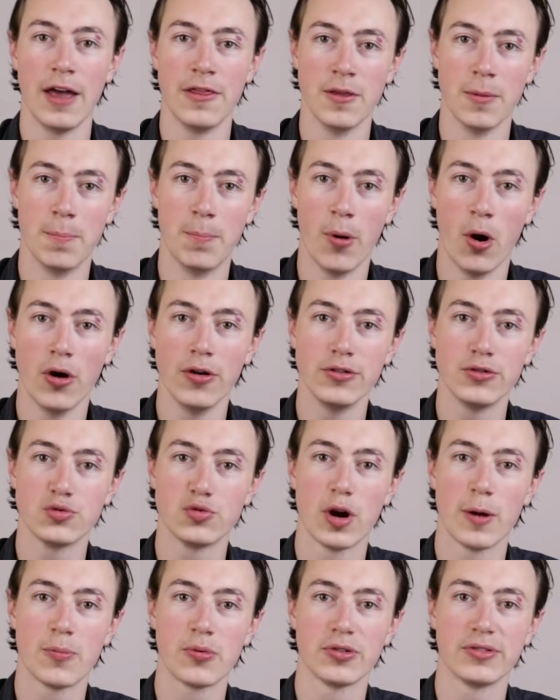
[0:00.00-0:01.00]
and the bond
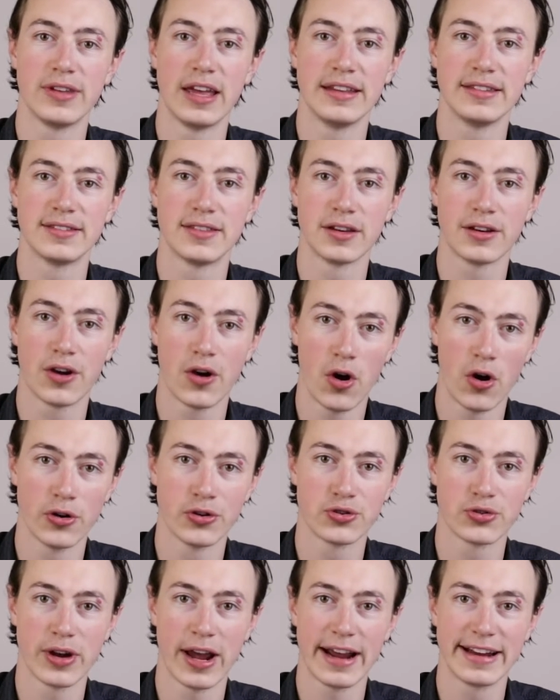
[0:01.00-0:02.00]
represents the
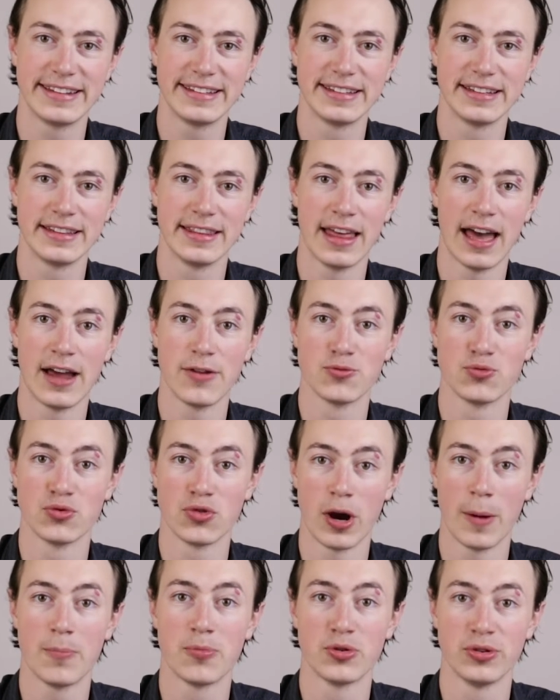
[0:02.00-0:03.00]
contract that
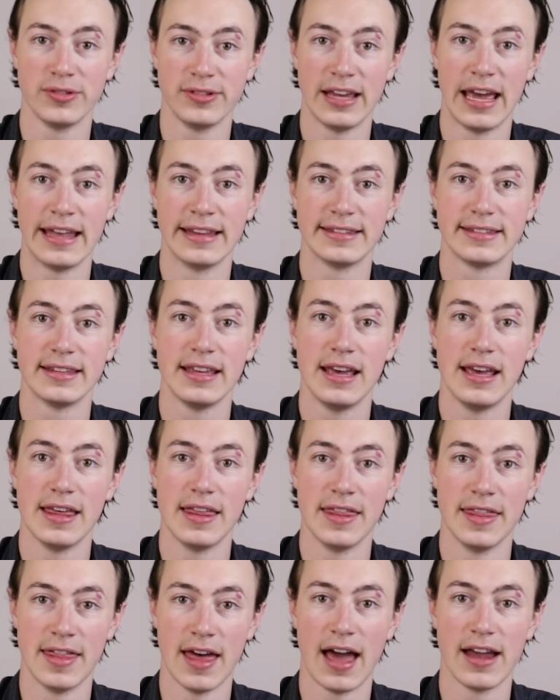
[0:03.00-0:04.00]
represents
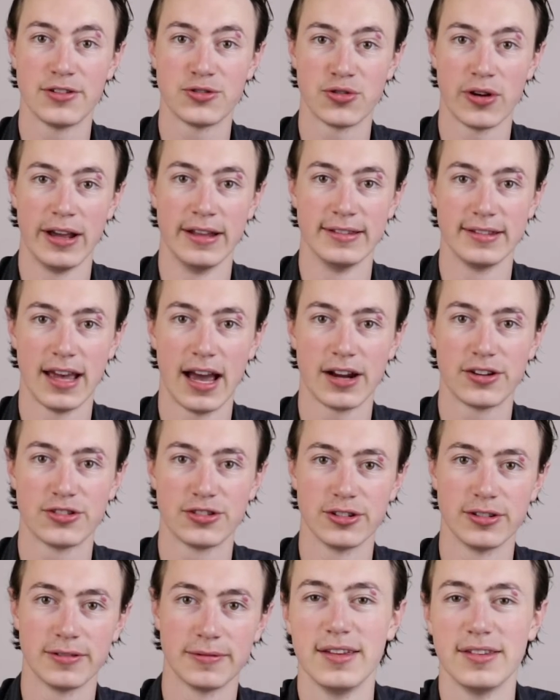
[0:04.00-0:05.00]
that
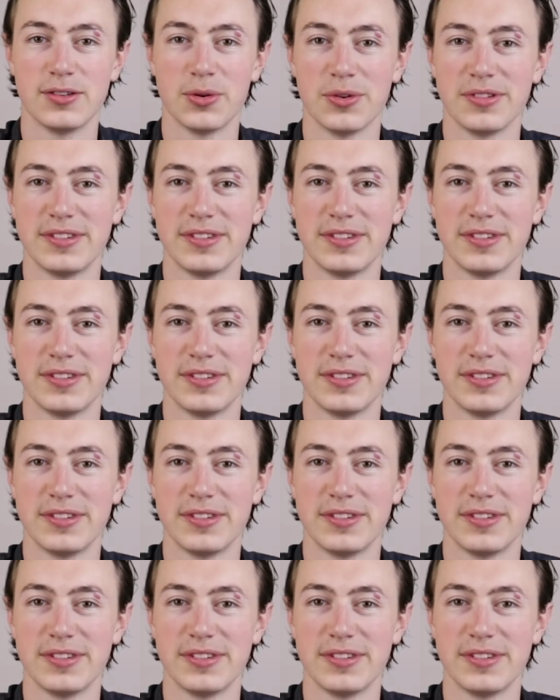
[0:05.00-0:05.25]
transaction. So